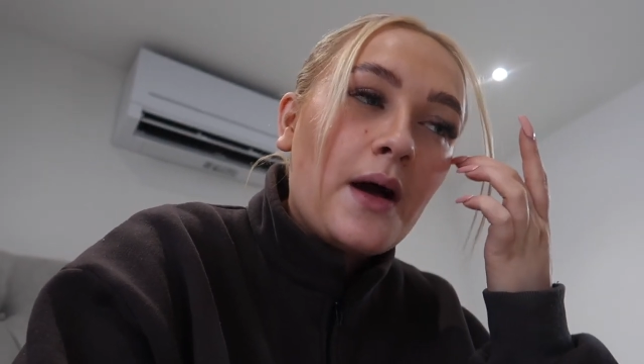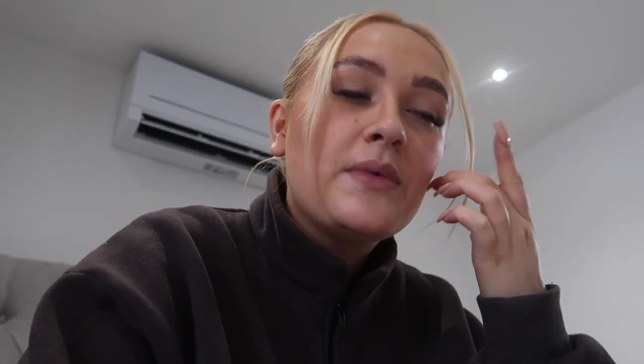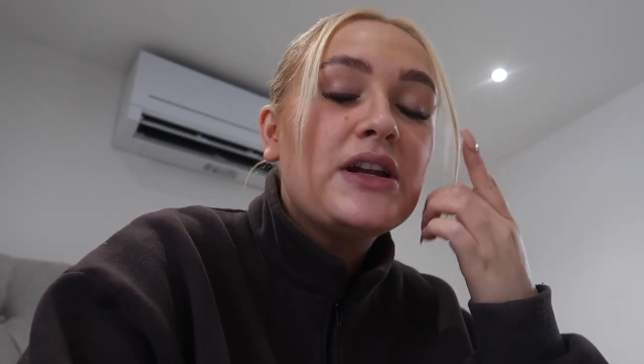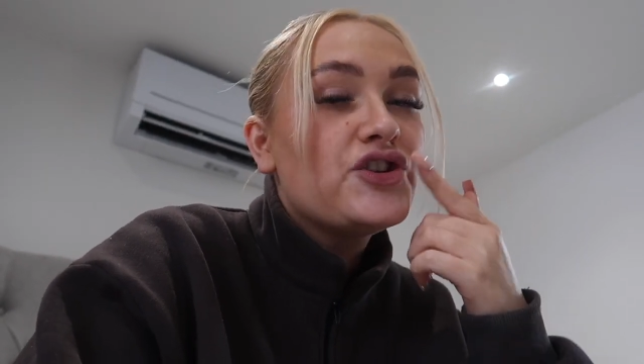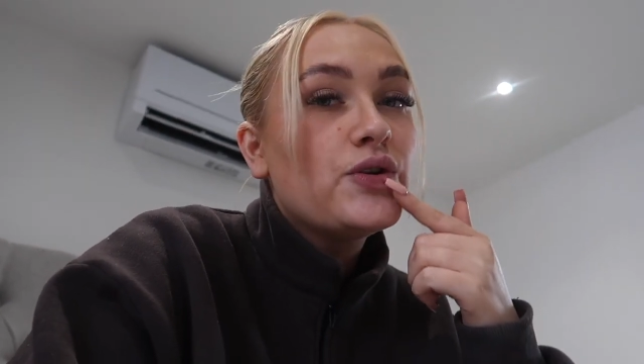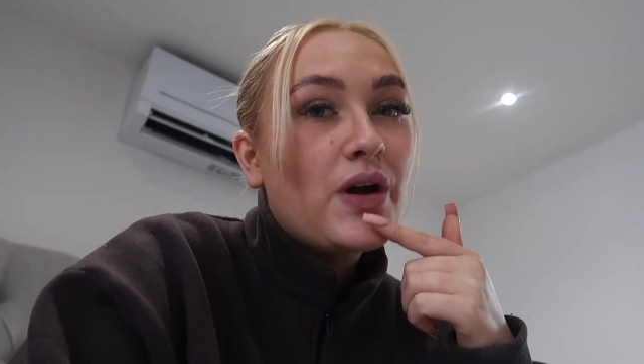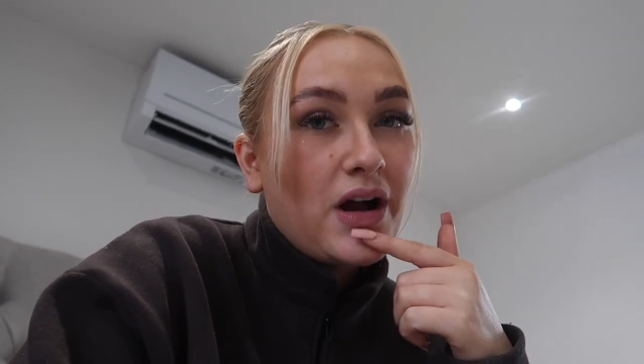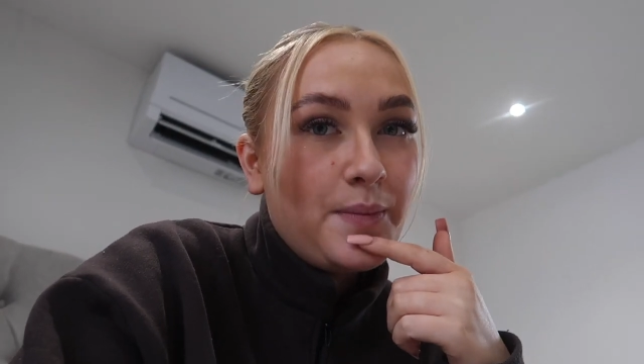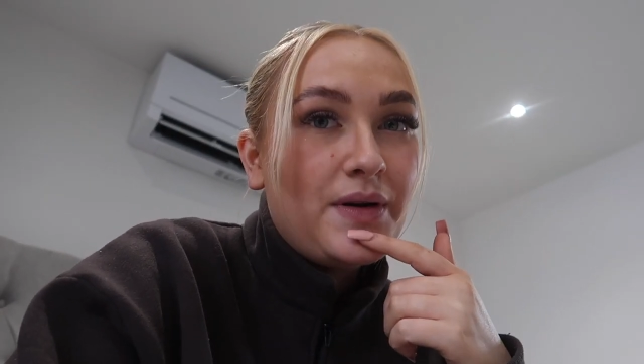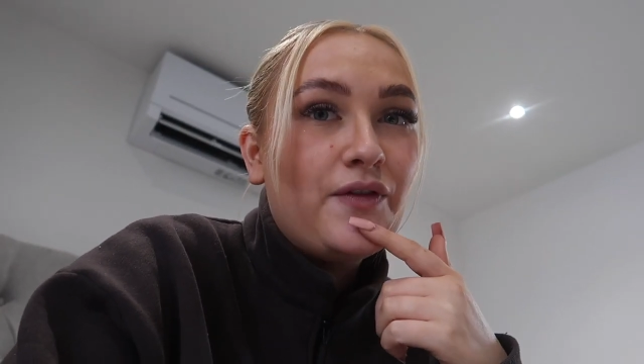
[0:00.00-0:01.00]
I'm uh, going to do a
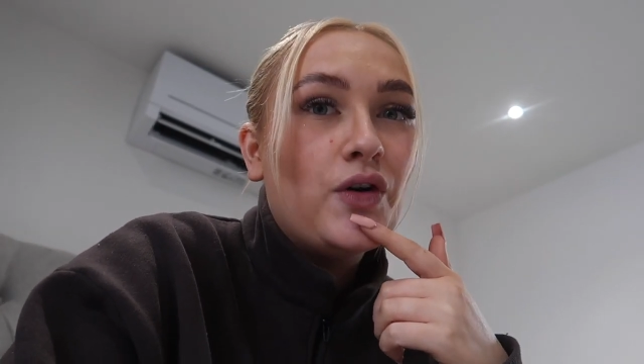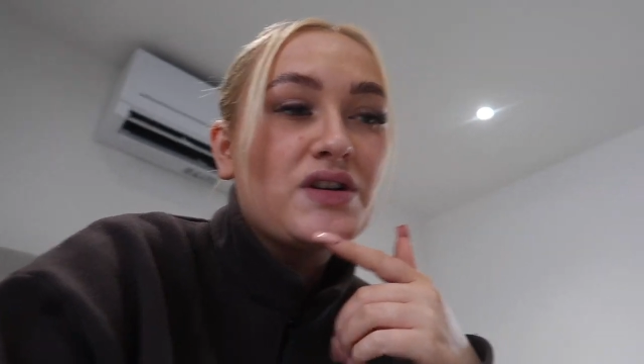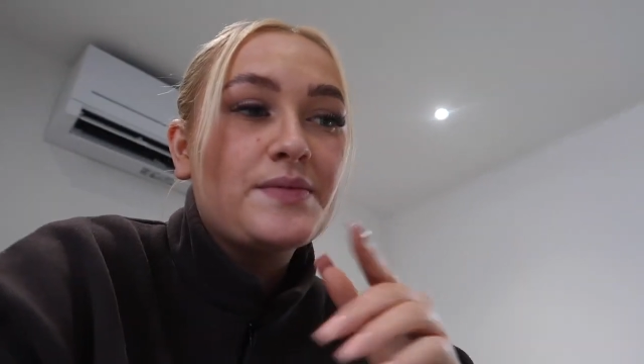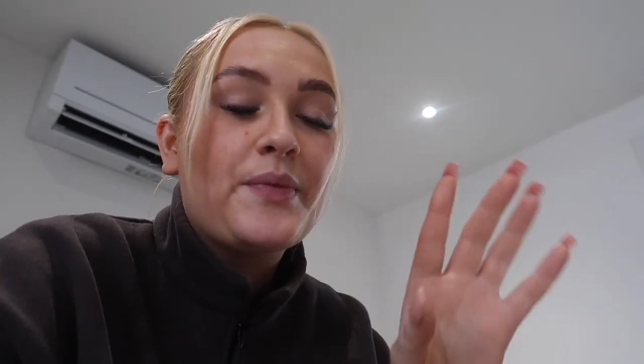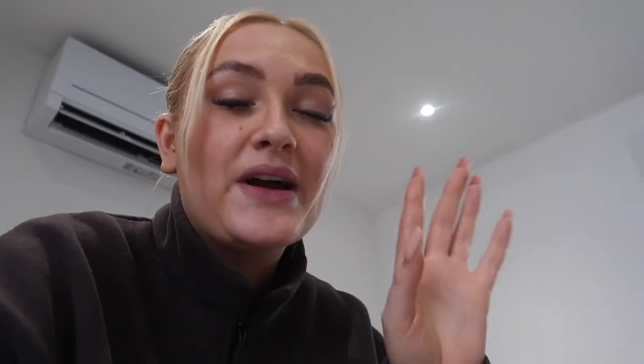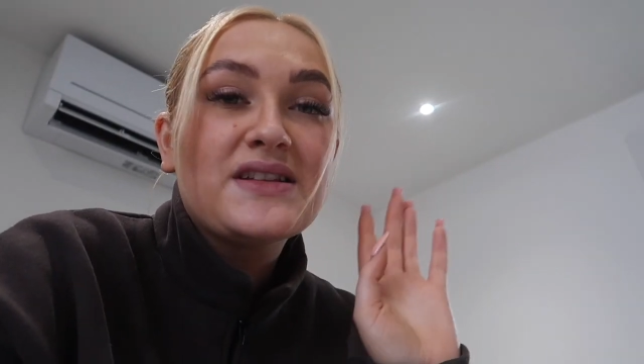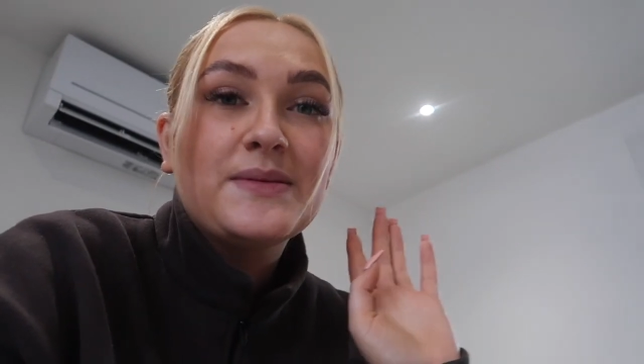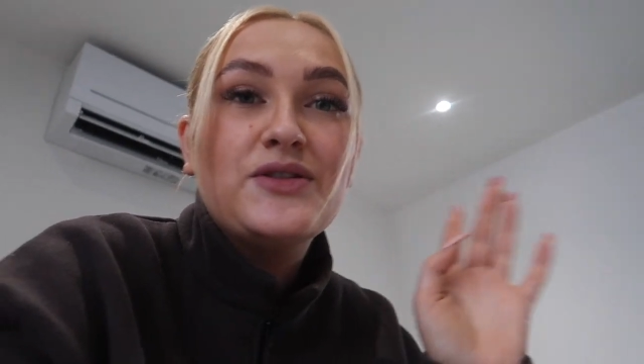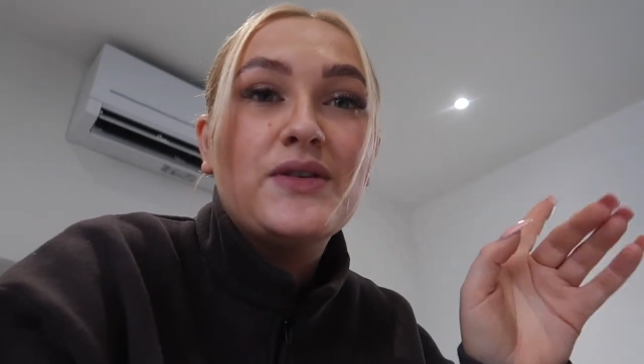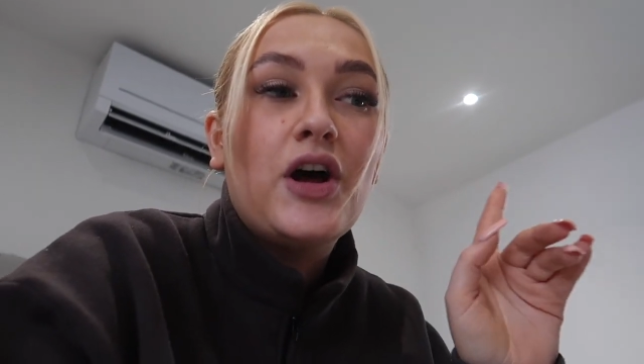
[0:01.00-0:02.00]
couple of vlogs, but Brandon's
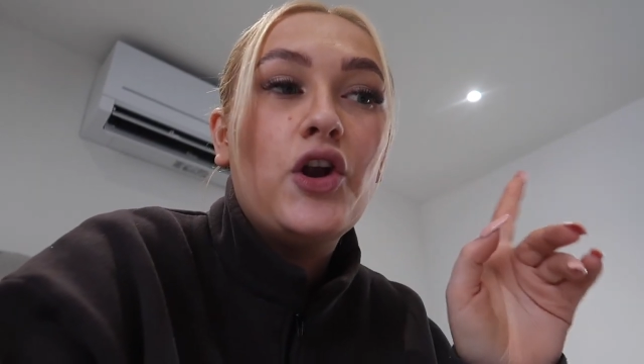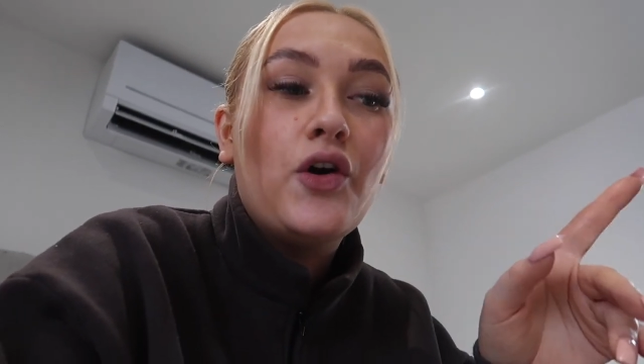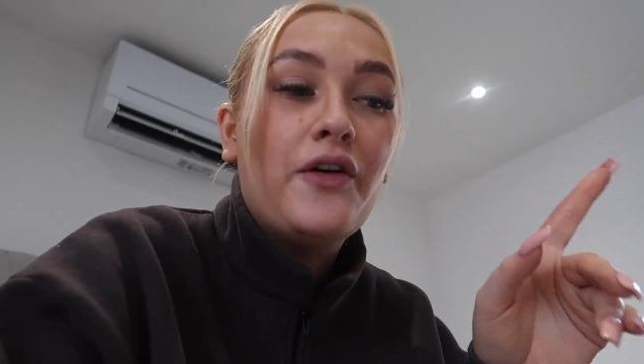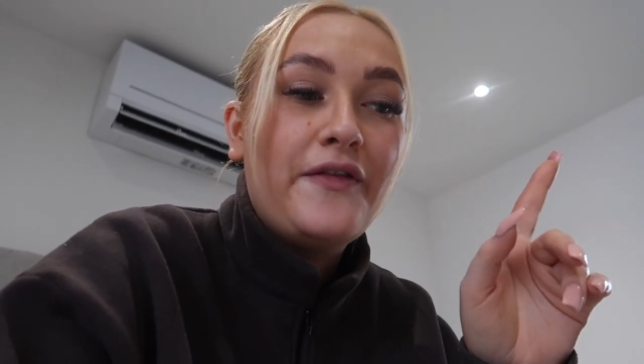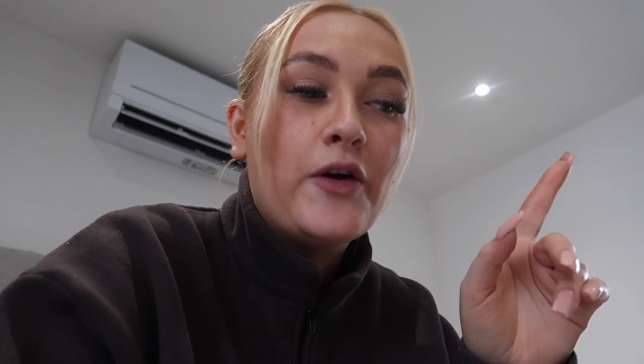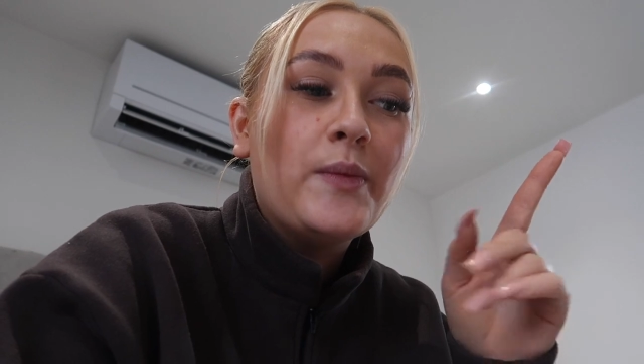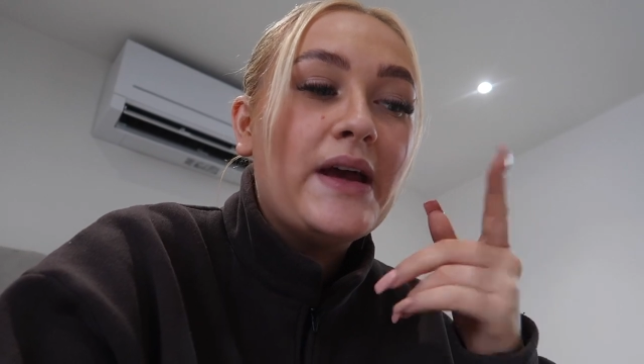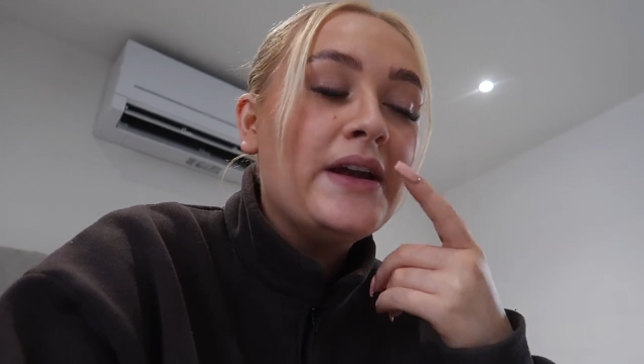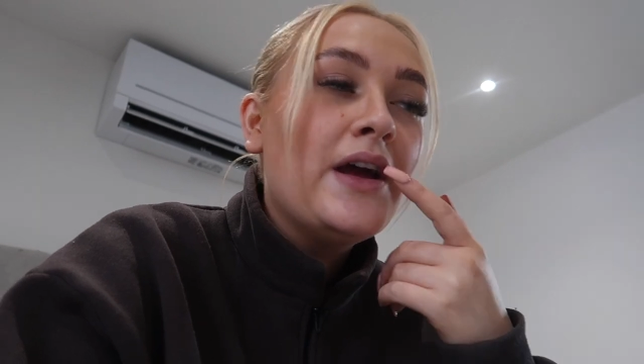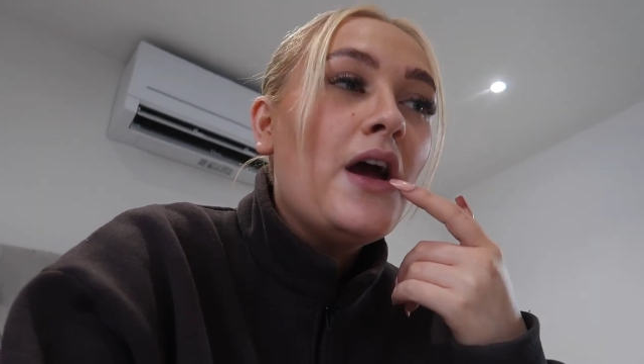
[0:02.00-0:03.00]
going to be doing a lot of
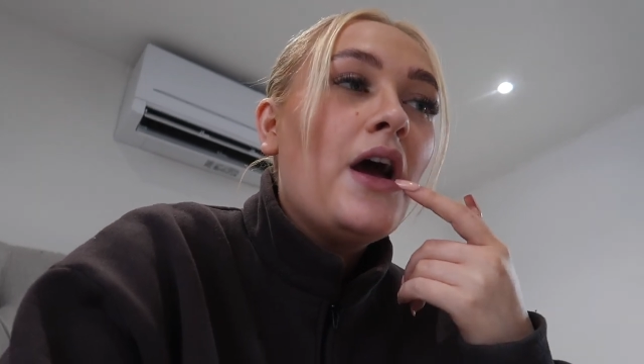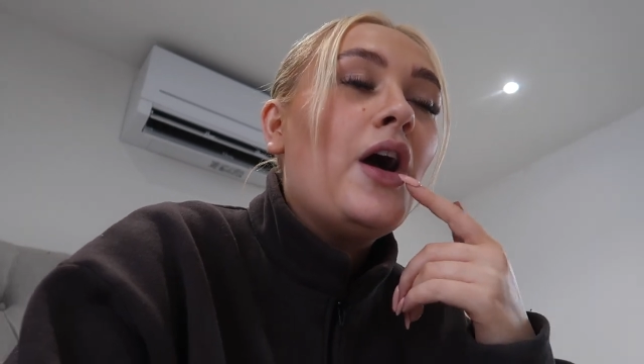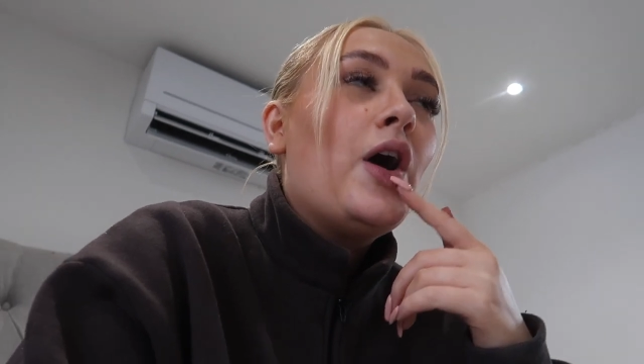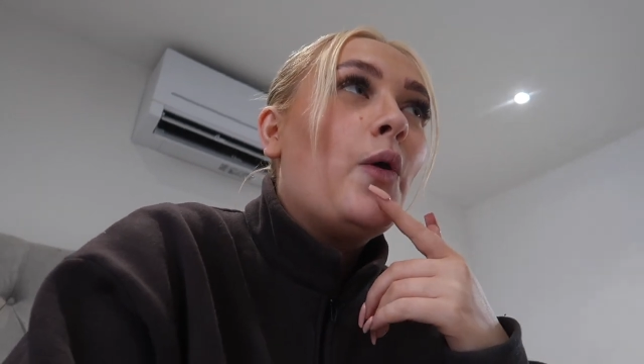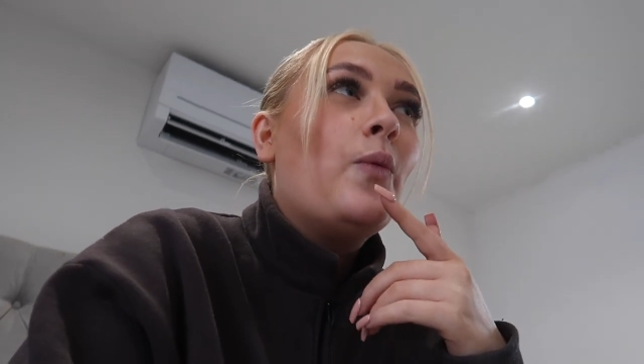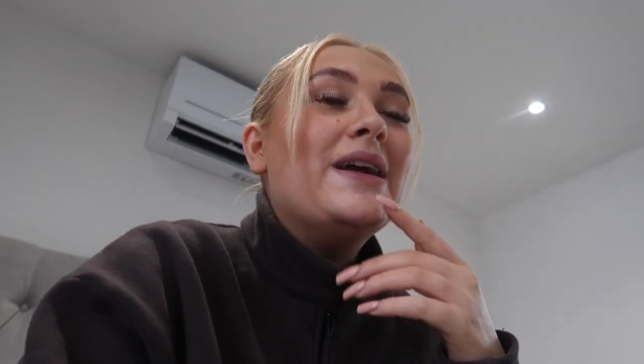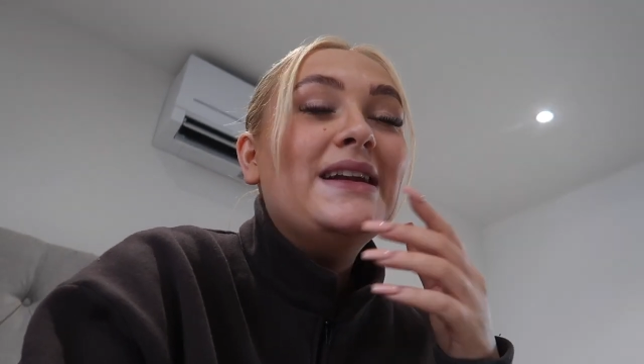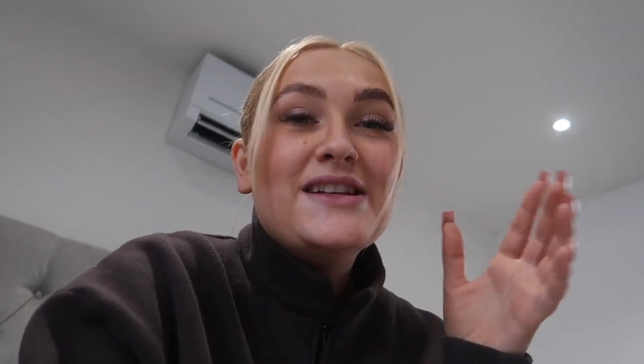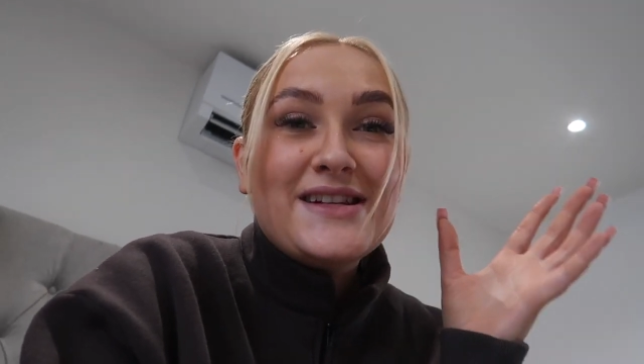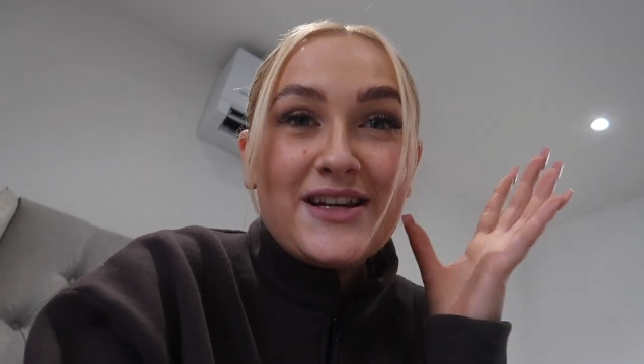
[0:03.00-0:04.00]
filming. We're all going to be doing We're it, literally.